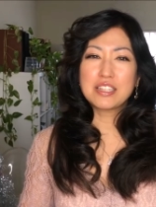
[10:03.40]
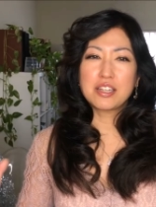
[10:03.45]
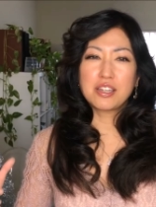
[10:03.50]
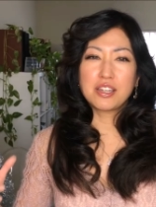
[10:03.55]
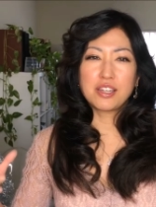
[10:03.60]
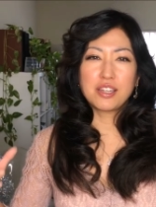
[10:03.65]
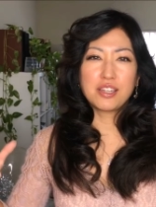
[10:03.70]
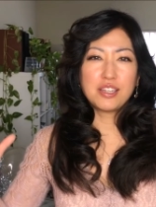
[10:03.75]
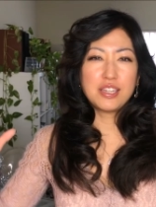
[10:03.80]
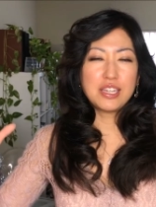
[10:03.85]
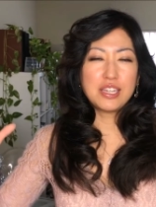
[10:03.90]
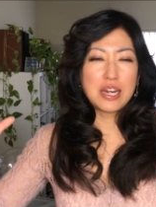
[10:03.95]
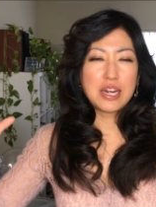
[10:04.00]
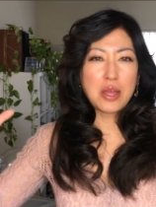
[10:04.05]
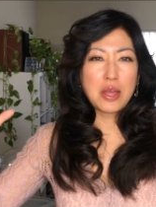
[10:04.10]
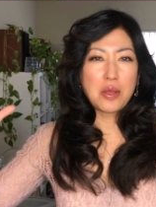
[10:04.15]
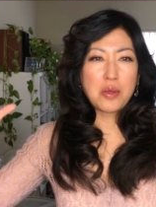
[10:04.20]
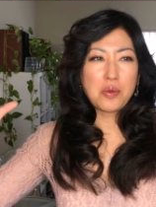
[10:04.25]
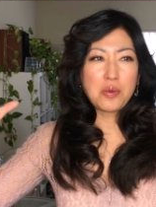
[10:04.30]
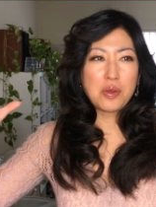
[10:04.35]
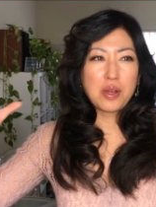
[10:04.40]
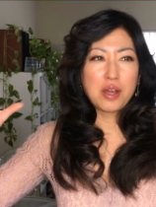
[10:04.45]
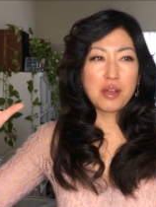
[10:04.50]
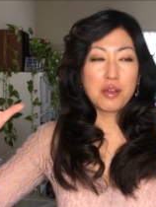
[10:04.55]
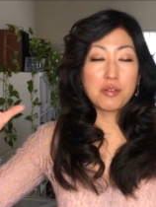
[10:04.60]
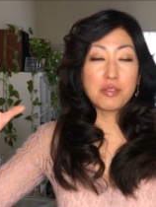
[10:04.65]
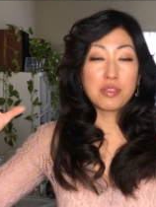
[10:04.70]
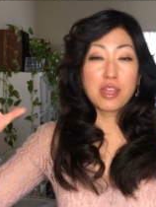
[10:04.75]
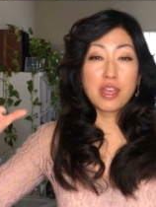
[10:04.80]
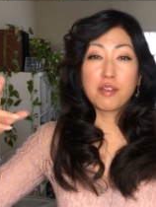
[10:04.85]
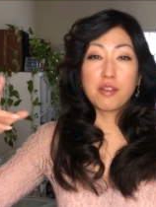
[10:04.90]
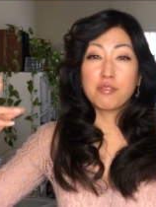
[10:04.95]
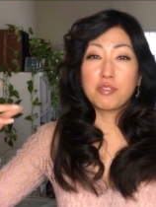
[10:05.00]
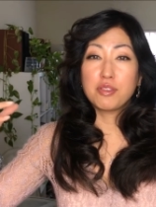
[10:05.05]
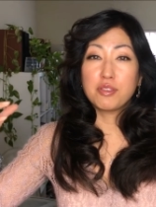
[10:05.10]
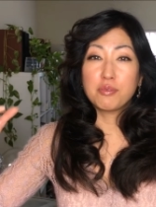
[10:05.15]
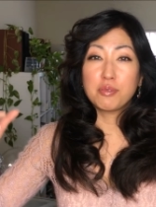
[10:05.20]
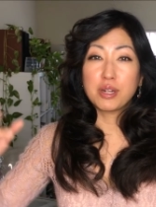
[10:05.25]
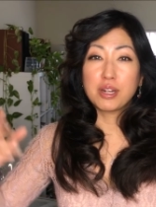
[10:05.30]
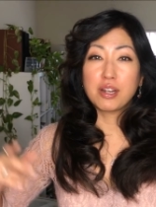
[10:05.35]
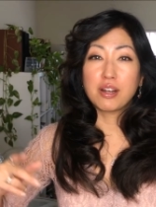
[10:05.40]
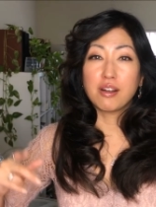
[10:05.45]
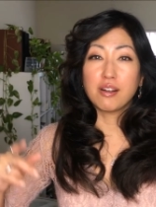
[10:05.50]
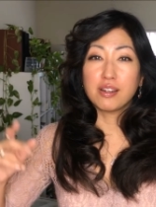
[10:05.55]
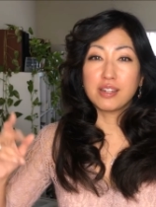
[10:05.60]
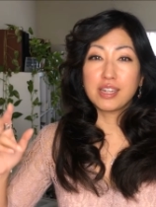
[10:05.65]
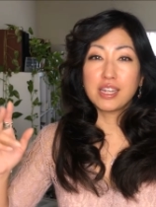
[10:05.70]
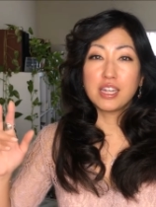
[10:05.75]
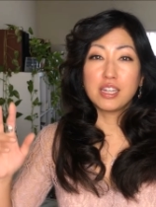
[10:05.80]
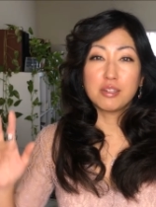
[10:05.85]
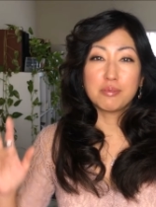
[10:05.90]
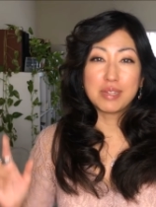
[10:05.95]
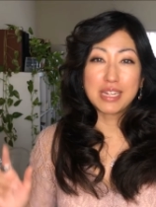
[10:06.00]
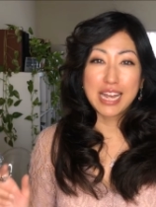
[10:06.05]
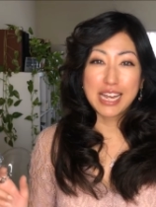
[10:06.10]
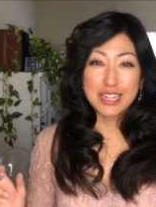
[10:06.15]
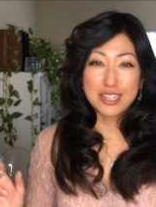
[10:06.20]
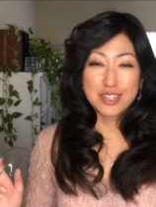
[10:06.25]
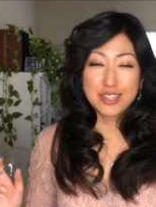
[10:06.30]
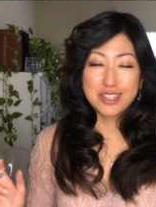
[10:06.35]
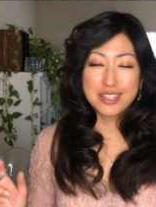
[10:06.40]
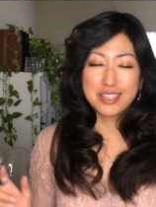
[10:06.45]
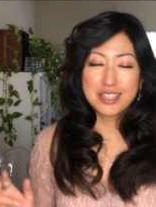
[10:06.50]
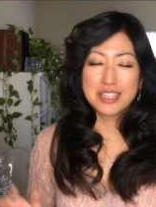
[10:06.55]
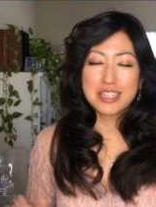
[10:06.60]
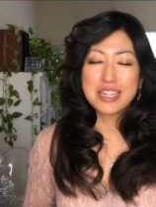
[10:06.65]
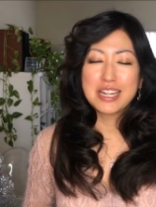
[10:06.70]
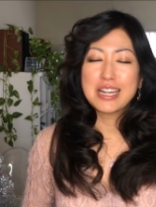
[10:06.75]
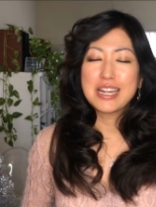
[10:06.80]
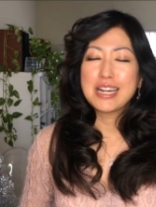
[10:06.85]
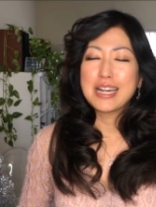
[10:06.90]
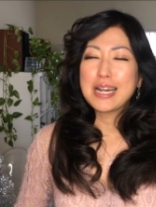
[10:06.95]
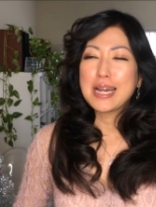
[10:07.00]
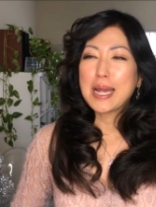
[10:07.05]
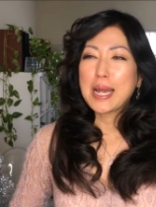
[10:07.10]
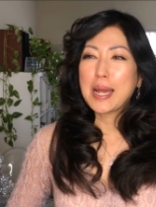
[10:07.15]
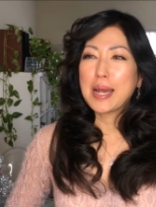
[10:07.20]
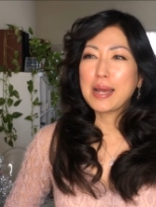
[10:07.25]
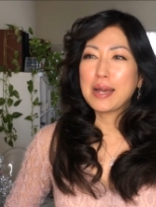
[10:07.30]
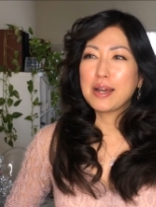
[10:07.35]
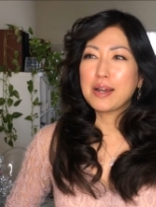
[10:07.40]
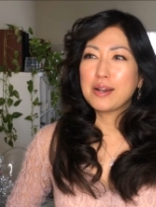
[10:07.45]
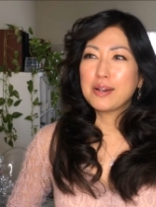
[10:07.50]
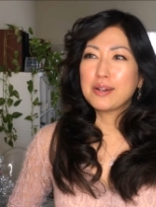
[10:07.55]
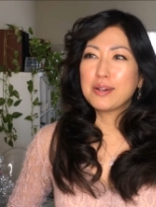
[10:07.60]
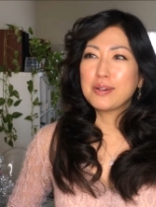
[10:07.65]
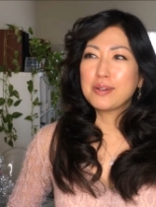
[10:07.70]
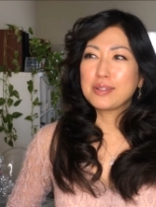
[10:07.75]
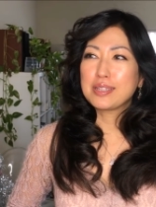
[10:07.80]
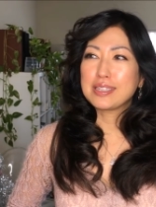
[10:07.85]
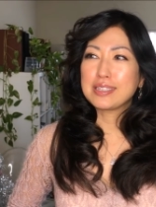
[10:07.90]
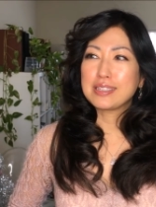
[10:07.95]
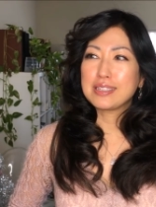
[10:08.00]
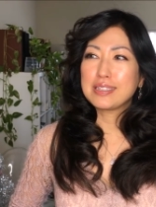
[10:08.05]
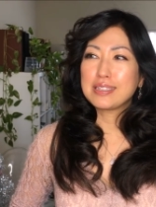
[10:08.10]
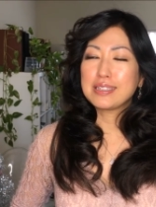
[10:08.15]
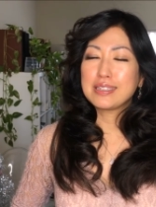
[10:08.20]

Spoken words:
they have what they call illuminations, all the,